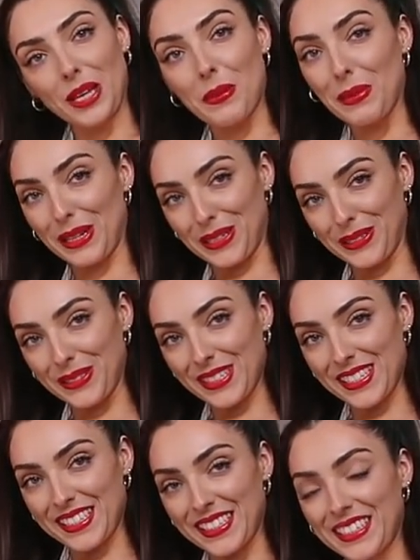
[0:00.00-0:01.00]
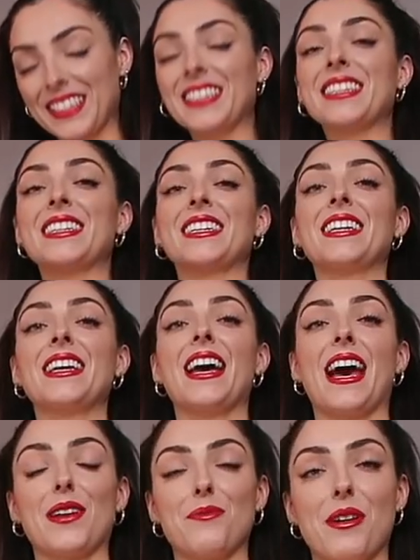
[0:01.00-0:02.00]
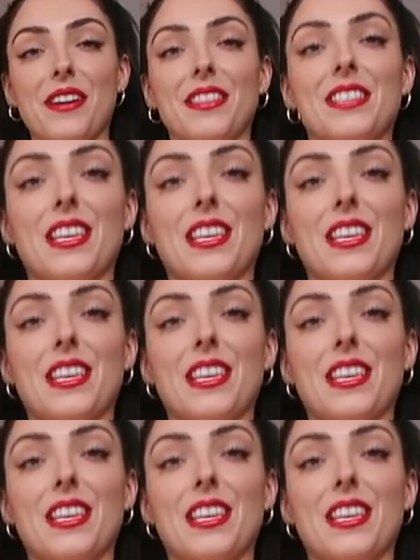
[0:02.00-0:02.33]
balloons, and I'm wearing the